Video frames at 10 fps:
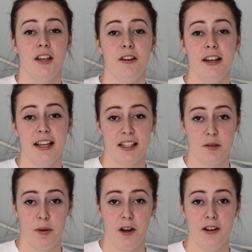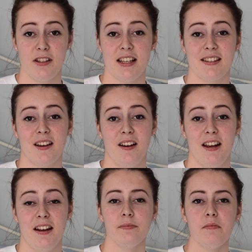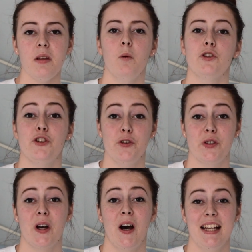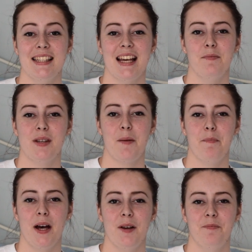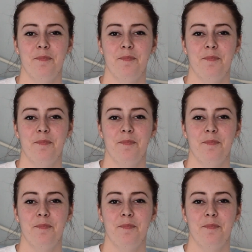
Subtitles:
uni experience is going once you start in September.